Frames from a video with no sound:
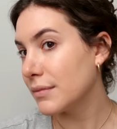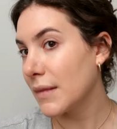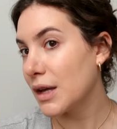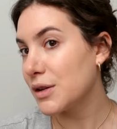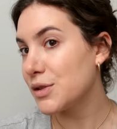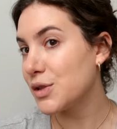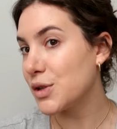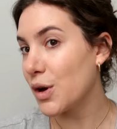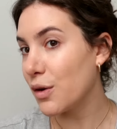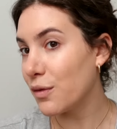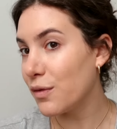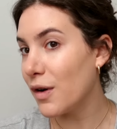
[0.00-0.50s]

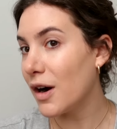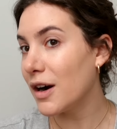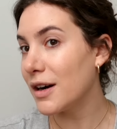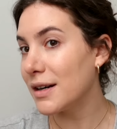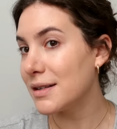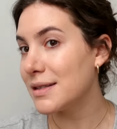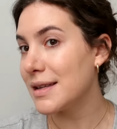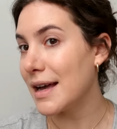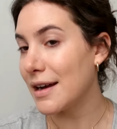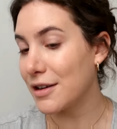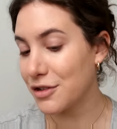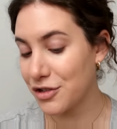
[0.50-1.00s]
so far
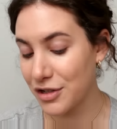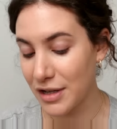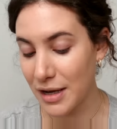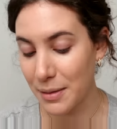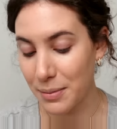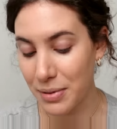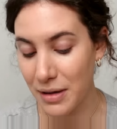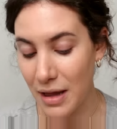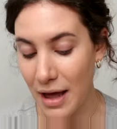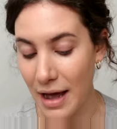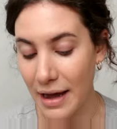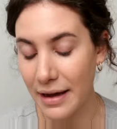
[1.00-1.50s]
it's actually
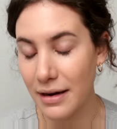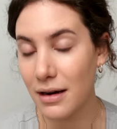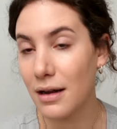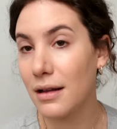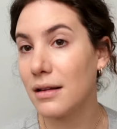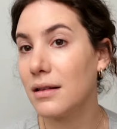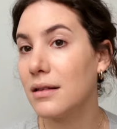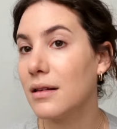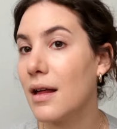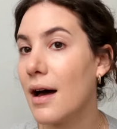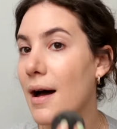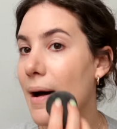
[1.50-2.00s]
applied a
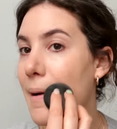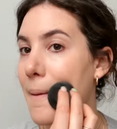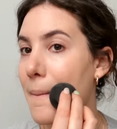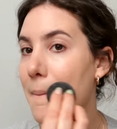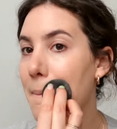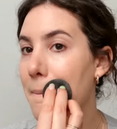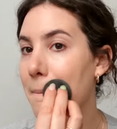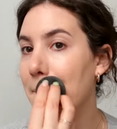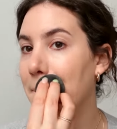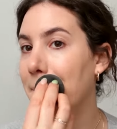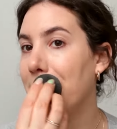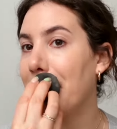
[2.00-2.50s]

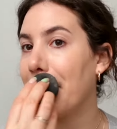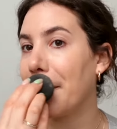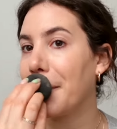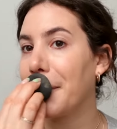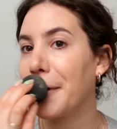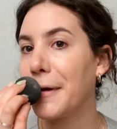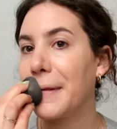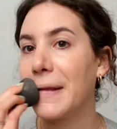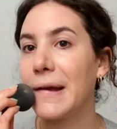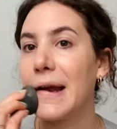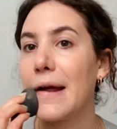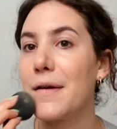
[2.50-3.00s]
lot
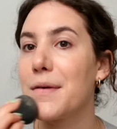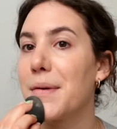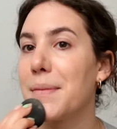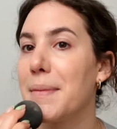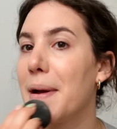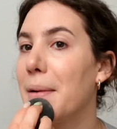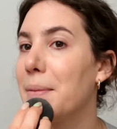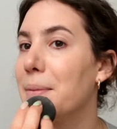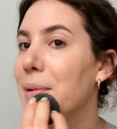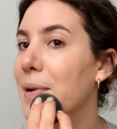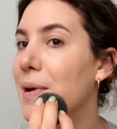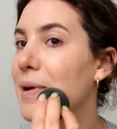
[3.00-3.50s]
better than I
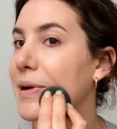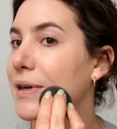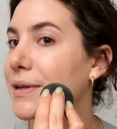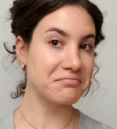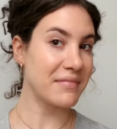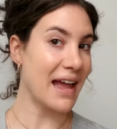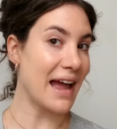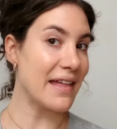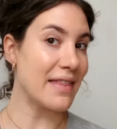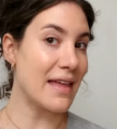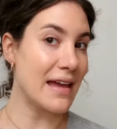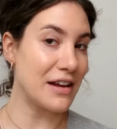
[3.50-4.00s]
remember.
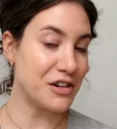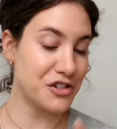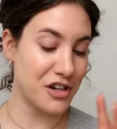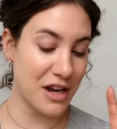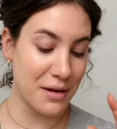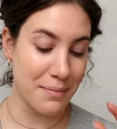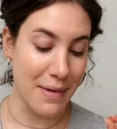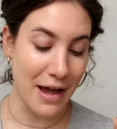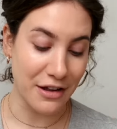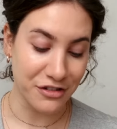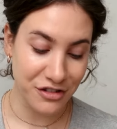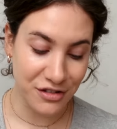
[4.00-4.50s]
And that
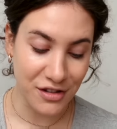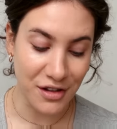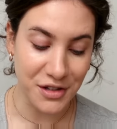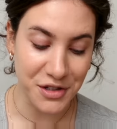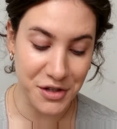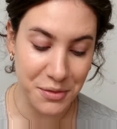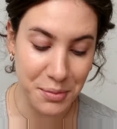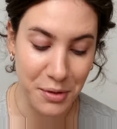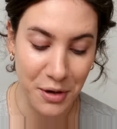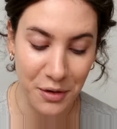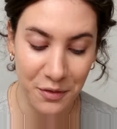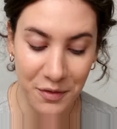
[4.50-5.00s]
shade match is
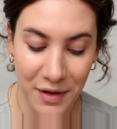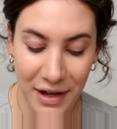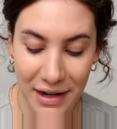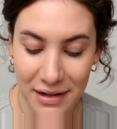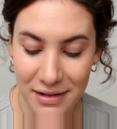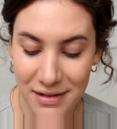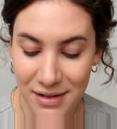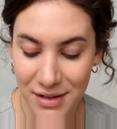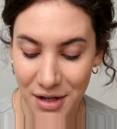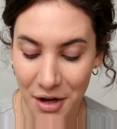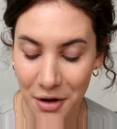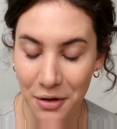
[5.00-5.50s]
also
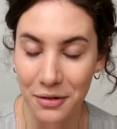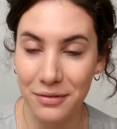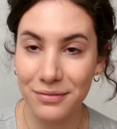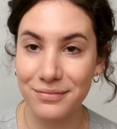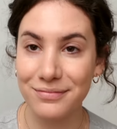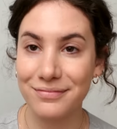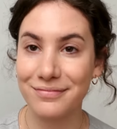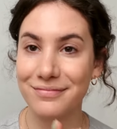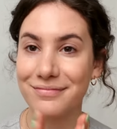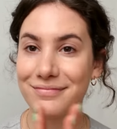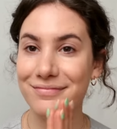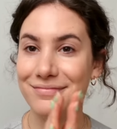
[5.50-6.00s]
perfect, so.
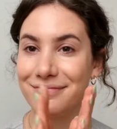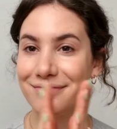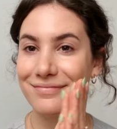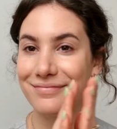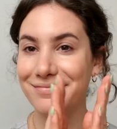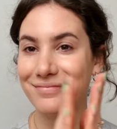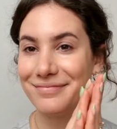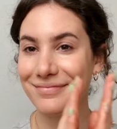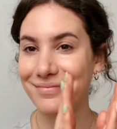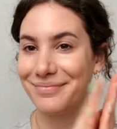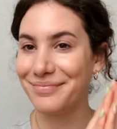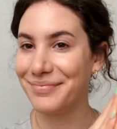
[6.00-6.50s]

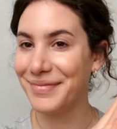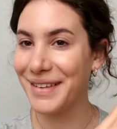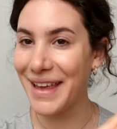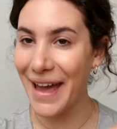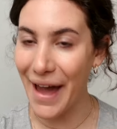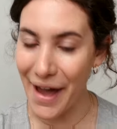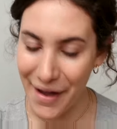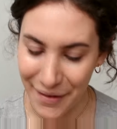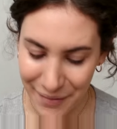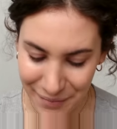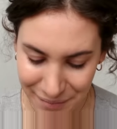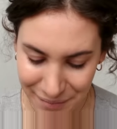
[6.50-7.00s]
Yay.